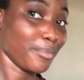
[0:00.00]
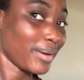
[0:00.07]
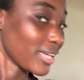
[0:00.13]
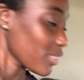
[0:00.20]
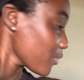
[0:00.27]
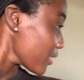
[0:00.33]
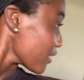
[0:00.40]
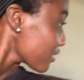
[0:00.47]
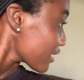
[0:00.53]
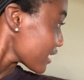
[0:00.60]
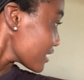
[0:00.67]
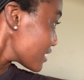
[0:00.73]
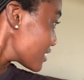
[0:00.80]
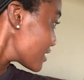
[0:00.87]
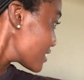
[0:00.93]
By the way,
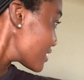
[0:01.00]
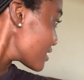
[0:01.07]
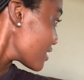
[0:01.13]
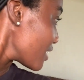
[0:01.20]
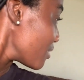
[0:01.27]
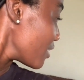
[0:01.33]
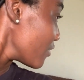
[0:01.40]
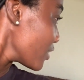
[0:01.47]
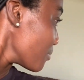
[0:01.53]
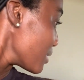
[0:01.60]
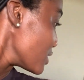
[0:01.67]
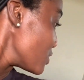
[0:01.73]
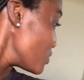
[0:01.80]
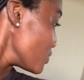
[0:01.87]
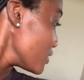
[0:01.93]
this one of my
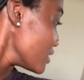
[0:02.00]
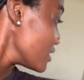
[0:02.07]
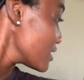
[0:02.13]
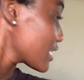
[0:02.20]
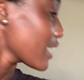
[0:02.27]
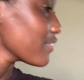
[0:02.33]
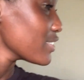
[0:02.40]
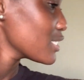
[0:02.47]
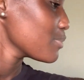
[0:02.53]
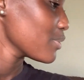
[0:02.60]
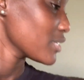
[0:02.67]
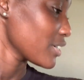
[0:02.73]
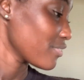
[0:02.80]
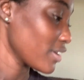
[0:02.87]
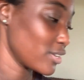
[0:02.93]
students gave it to me,
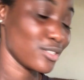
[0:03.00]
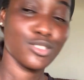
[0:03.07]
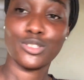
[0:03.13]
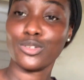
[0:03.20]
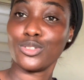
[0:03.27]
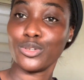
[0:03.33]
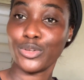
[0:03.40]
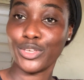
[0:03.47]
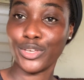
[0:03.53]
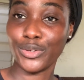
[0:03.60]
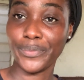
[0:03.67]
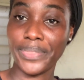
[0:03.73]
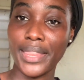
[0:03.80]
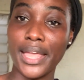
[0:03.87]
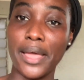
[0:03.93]
which I find is so cute.
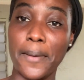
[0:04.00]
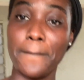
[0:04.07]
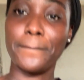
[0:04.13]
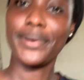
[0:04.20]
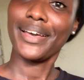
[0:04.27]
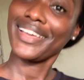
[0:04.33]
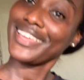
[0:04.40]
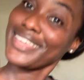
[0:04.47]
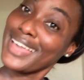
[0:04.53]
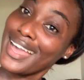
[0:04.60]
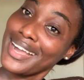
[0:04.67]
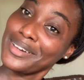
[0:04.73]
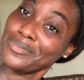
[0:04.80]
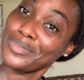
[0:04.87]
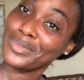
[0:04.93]
But
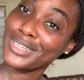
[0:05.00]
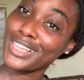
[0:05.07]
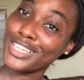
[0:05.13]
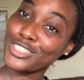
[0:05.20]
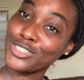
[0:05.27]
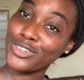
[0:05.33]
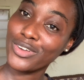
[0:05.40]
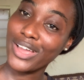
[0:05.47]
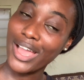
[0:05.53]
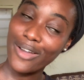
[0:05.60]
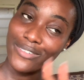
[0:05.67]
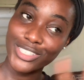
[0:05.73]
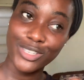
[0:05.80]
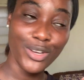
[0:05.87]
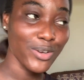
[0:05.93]
yeah, I'm gonna let you know how
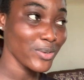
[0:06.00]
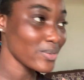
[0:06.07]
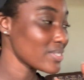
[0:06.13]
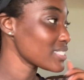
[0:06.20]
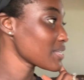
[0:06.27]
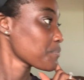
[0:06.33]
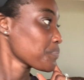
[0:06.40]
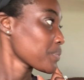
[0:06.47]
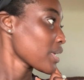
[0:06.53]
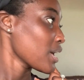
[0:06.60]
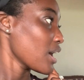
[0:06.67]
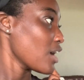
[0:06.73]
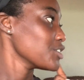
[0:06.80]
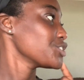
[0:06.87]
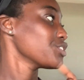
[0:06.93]
it goes.
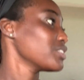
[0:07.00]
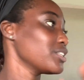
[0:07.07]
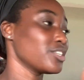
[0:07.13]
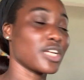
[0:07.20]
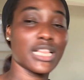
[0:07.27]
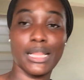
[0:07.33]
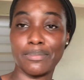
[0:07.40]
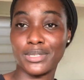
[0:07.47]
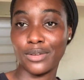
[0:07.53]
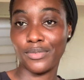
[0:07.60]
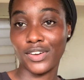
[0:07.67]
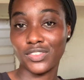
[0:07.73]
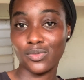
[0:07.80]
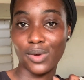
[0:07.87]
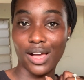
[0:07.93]
I'll show a little clips
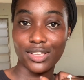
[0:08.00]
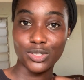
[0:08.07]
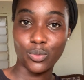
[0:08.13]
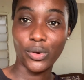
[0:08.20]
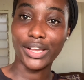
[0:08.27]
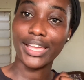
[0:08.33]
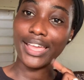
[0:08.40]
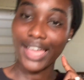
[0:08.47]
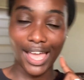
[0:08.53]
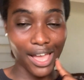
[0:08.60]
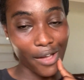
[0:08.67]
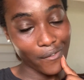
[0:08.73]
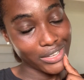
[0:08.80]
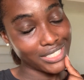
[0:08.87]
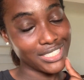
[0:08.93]
about us working
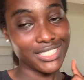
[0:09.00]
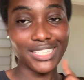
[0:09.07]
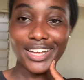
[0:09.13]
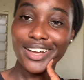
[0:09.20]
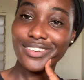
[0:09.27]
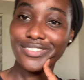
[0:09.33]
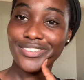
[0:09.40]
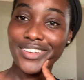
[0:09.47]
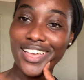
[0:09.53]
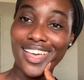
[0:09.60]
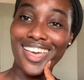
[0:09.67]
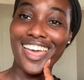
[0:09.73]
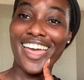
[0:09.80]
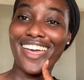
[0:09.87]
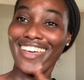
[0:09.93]
out and stuff.
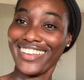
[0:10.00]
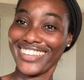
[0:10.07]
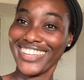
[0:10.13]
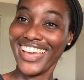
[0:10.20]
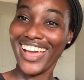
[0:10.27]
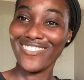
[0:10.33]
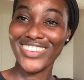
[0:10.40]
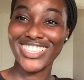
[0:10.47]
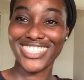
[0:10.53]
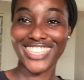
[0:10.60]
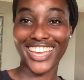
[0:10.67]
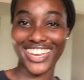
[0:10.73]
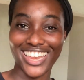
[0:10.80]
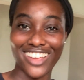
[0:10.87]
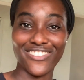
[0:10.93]
And yeah, I'm
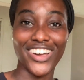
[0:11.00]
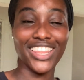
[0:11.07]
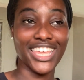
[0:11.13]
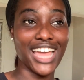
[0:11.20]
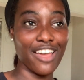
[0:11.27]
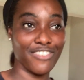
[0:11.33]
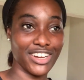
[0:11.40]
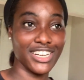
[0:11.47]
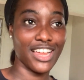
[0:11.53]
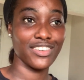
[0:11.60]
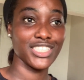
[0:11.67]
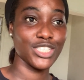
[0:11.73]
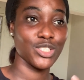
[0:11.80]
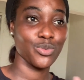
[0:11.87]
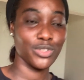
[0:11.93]
excited. I find like African
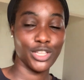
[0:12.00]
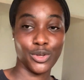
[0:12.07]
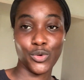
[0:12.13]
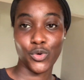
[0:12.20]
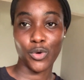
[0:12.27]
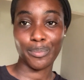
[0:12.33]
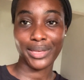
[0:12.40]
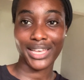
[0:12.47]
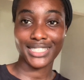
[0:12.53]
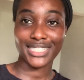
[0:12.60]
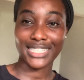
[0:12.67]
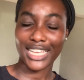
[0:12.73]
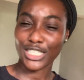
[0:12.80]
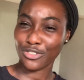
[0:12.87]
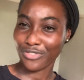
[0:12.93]
dance is really cool because
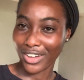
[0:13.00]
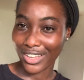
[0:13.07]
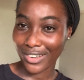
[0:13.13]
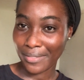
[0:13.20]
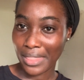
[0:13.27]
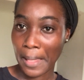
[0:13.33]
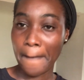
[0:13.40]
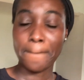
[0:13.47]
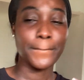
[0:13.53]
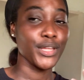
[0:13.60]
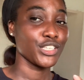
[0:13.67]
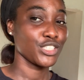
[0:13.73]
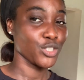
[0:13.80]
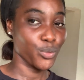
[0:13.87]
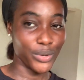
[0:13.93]
it's like it's fun, but
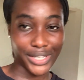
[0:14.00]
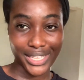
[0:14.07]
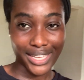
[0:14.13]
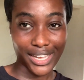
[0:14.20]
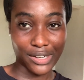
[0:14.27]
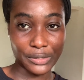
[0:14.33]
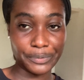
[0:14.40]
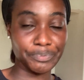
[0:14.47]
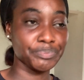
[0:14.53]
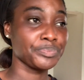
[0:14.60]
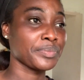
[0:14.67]
you're still working out.